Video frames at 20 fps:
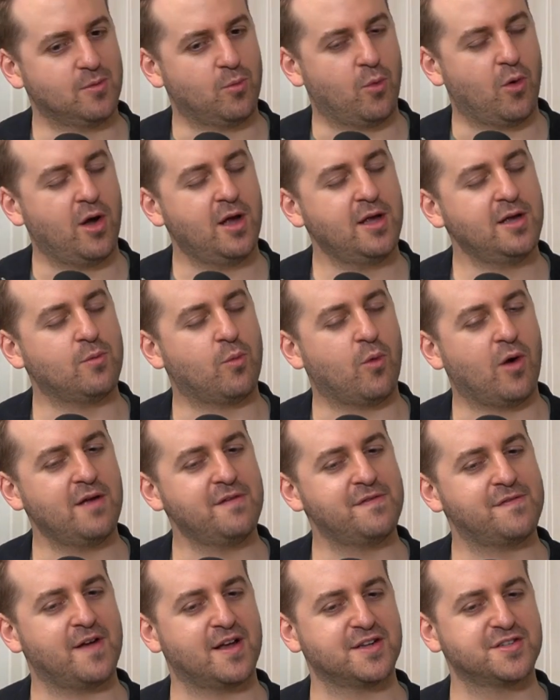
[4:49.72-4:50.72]
Why
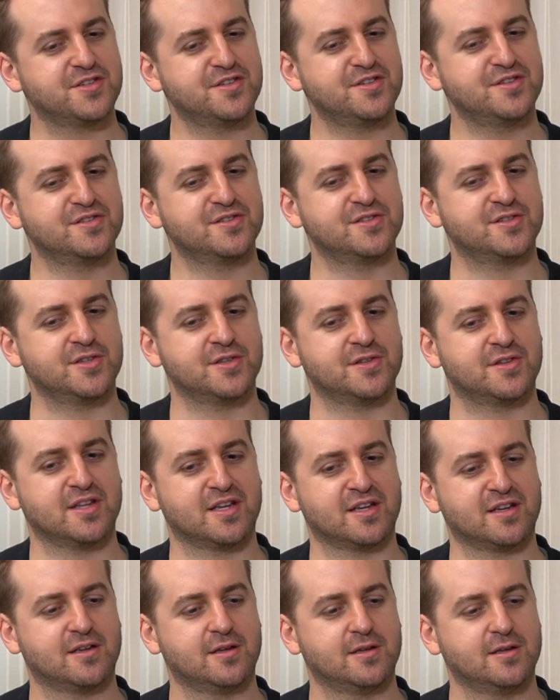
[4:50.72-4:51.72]
fashion, do you
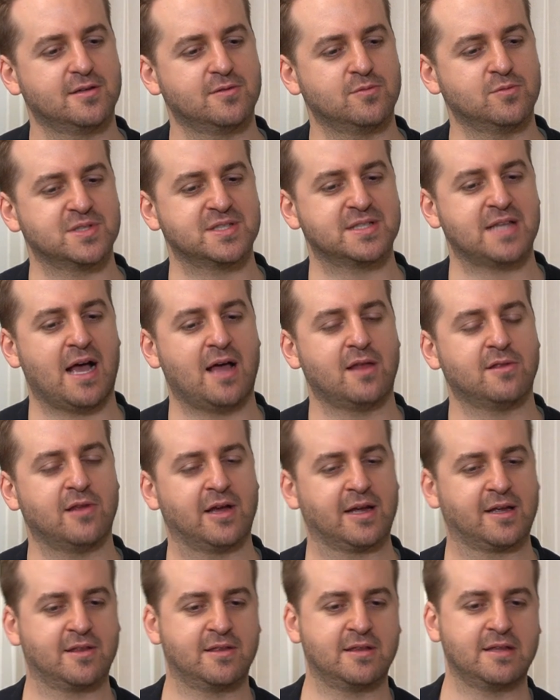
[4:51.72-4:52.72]
think? Was that
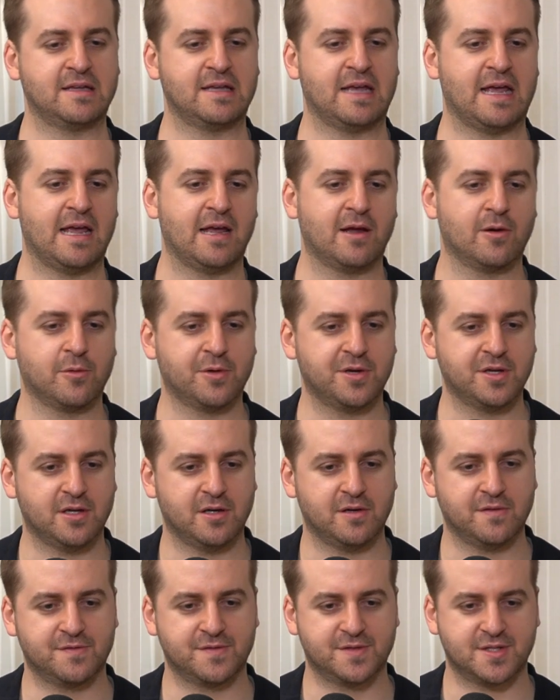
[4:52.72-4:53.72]
like the area
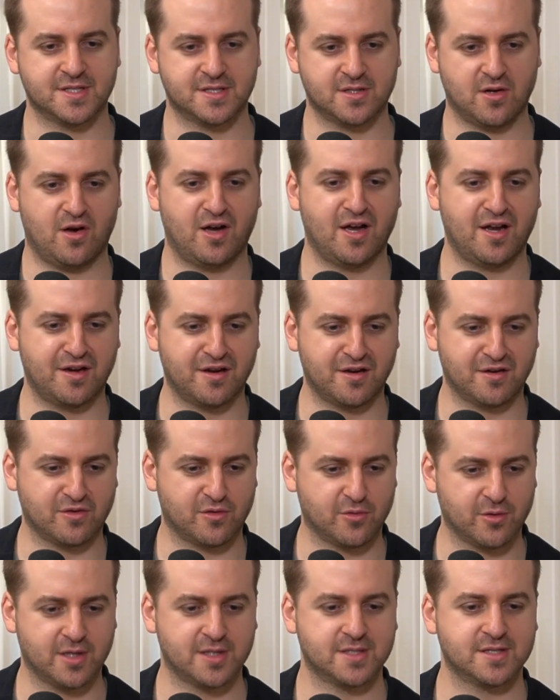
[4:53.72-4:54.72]
of design and
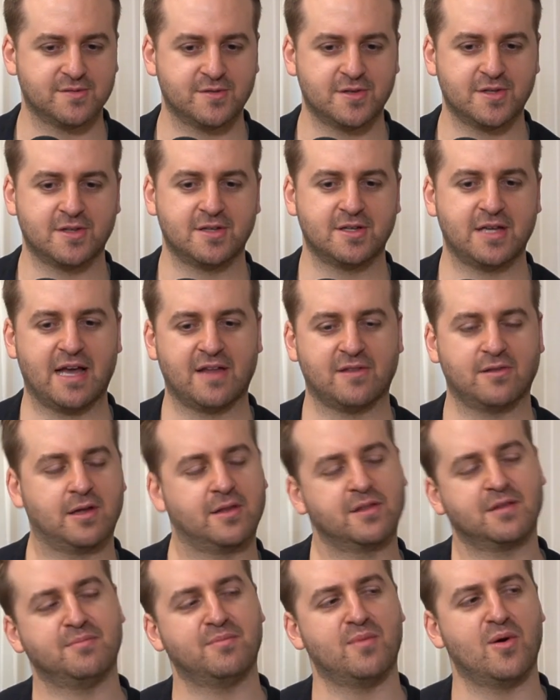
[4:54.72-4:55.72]
creativity that you had
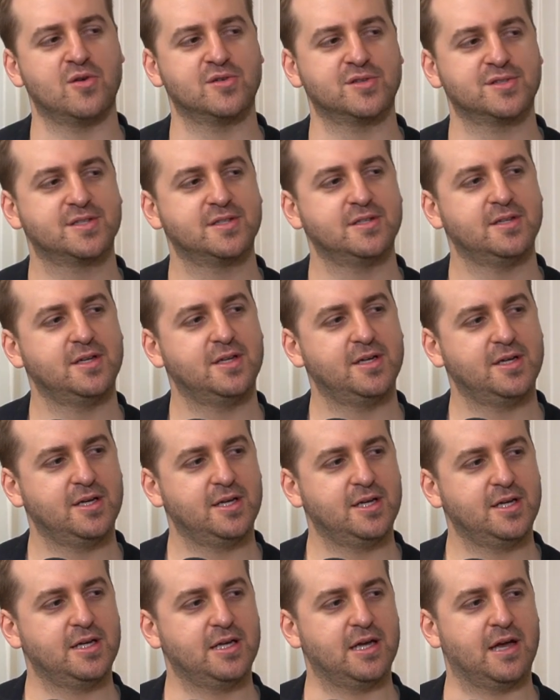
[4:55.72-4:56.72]
like the most
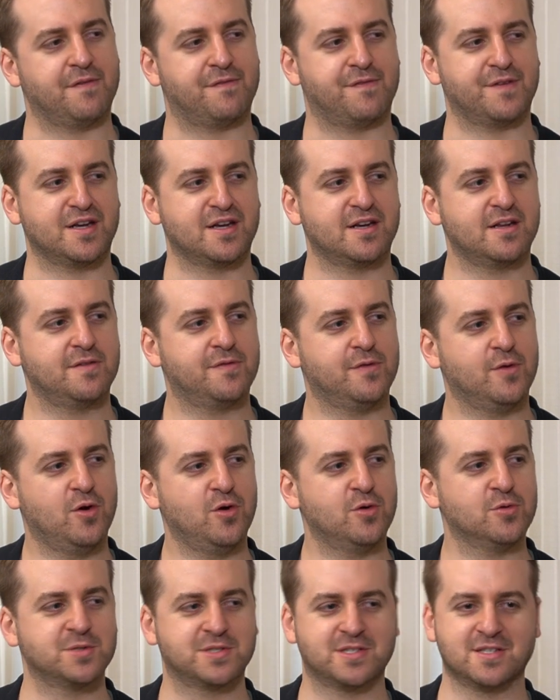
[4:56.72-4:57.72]
affinity
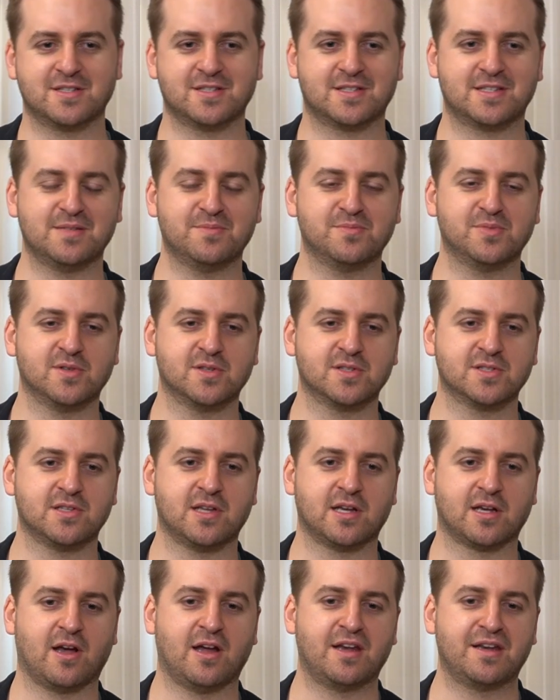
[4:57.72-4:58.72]
for? Or was it as simple as
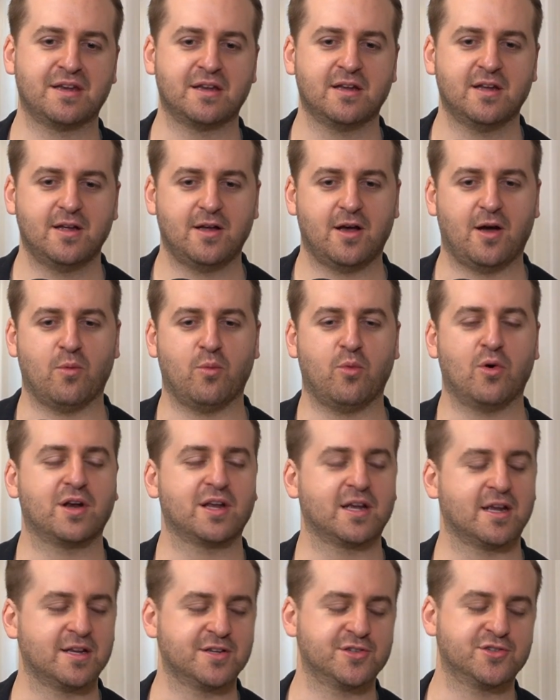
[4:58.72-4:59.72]
like, I want to
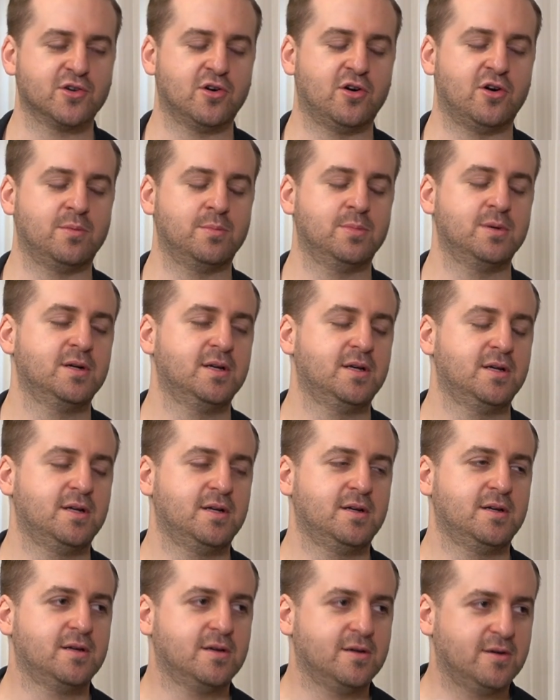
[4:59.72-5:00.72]
get a job
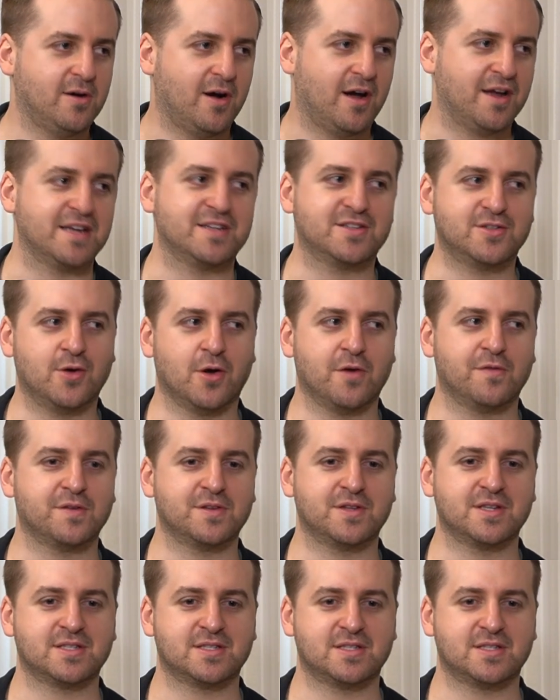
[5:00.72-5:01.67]
I need to go for this